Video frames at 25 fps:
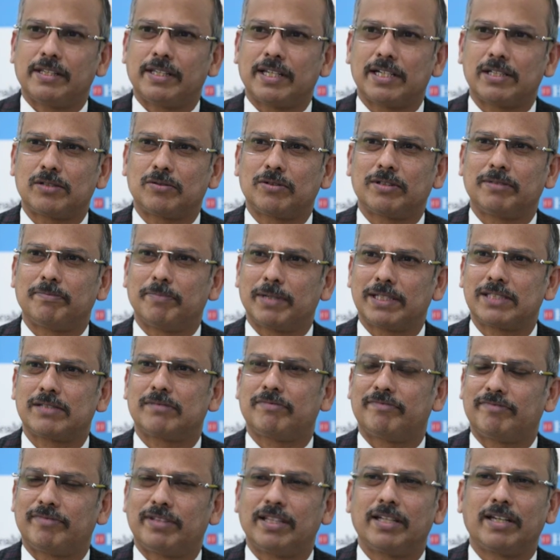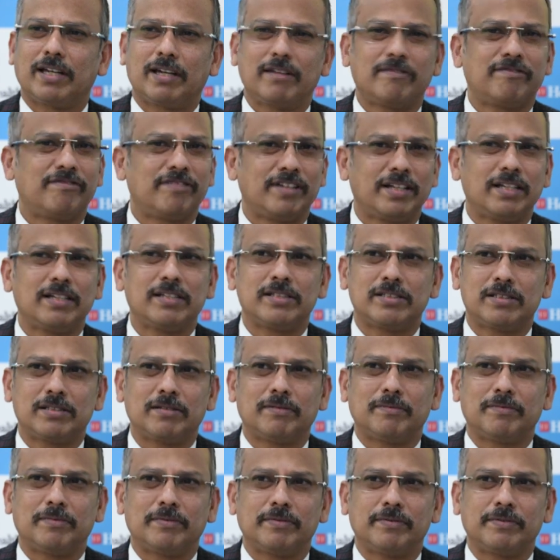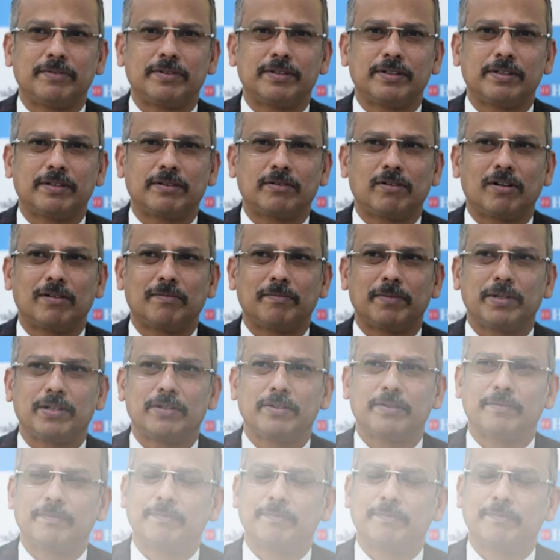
That's the best thing I feel is the Columbia.